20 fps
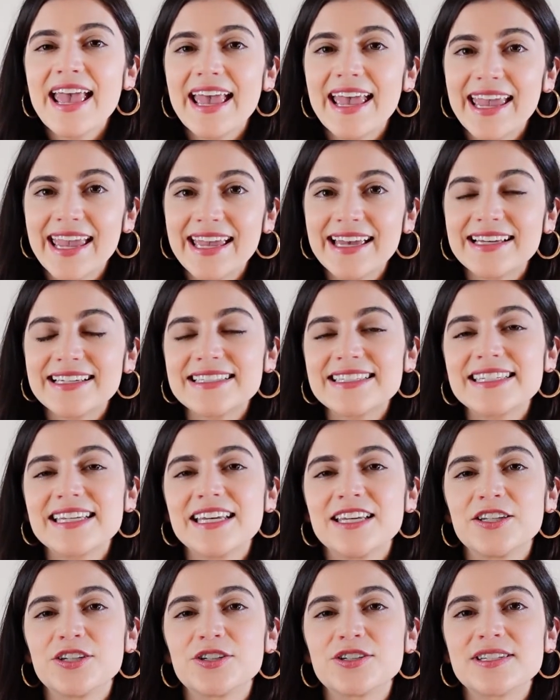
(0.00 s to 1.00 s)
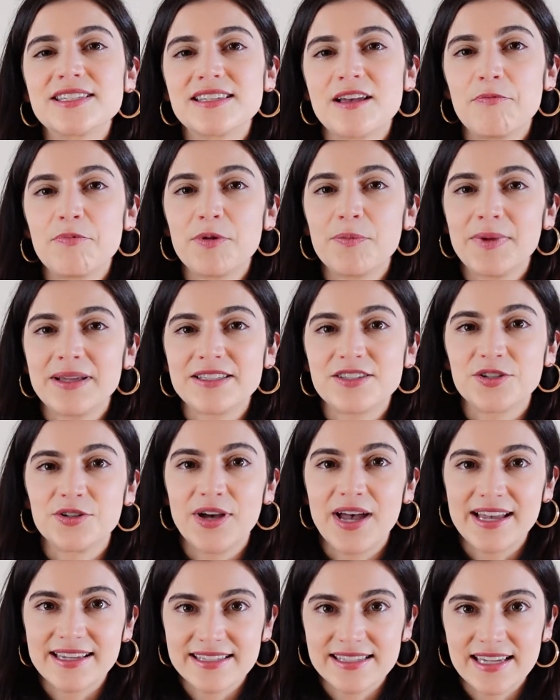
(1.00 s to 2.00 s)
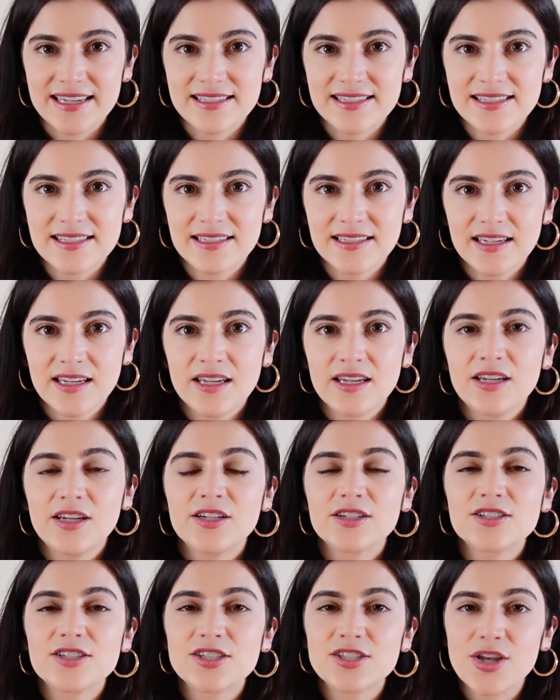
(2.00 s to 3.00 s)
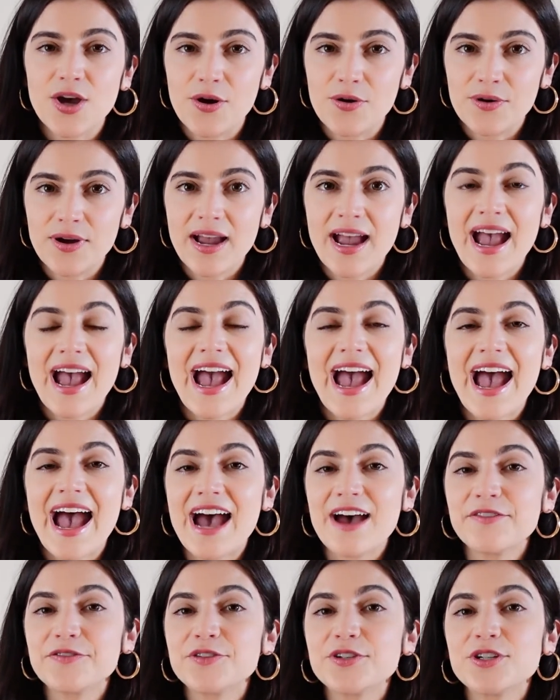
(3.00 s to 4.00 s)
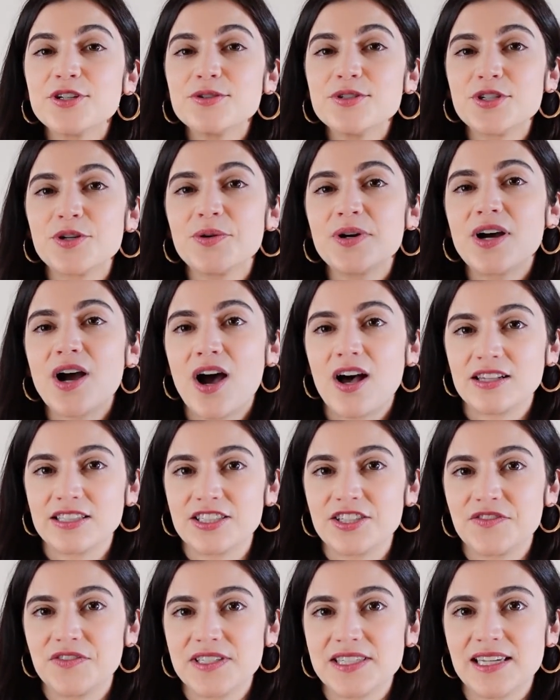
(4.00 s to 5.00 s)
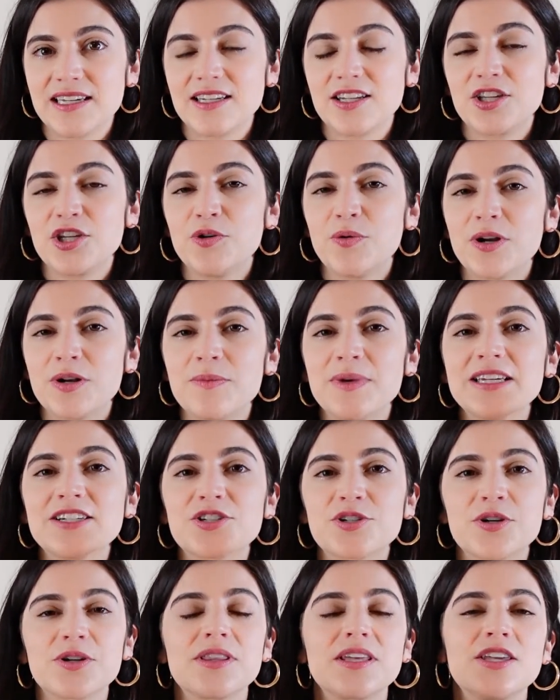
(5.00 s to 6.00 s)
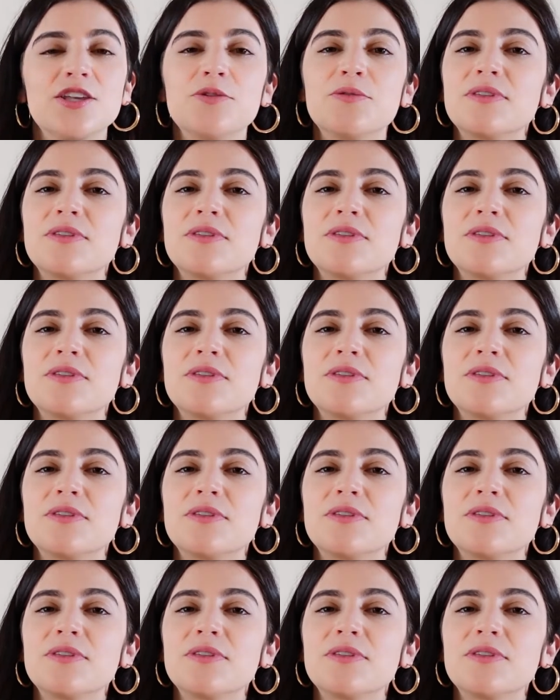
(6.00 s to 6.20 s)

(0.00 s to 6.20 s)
and in your supplemental essays. So after you do a college visit, you want to make sure that you